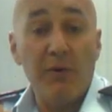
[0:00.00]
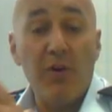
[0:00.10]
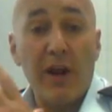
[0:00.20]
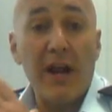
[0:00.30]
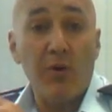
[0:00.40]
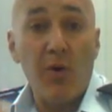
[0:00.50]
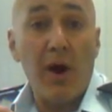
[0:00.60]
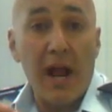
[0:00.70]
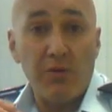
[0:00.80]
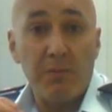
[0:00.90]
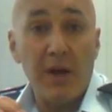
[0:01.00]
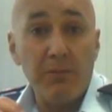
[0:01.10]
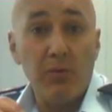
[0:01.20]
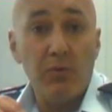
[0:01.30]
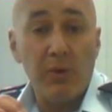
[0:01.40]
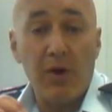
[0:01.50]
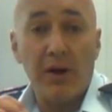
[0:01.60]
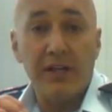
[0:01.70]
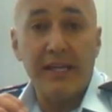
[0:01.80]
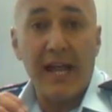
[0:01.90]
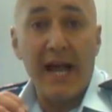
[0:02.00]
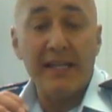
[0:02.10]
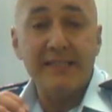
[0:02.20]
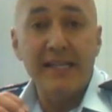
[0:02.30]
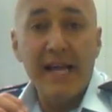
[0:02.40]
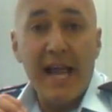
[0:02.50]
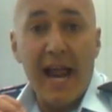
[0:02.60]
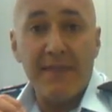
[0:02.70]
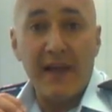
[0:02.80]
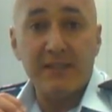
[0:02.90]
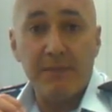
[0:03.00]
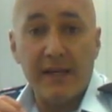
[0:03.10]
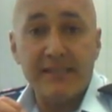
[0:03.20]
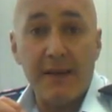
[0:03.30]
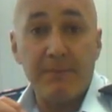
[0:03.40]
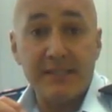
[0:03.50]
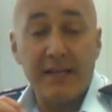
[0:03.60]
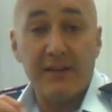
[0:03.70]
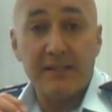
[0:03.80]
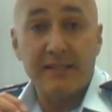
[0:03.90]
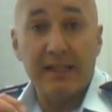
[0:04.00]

we've got 800 or 900 people with ID cards, and that's about 10% of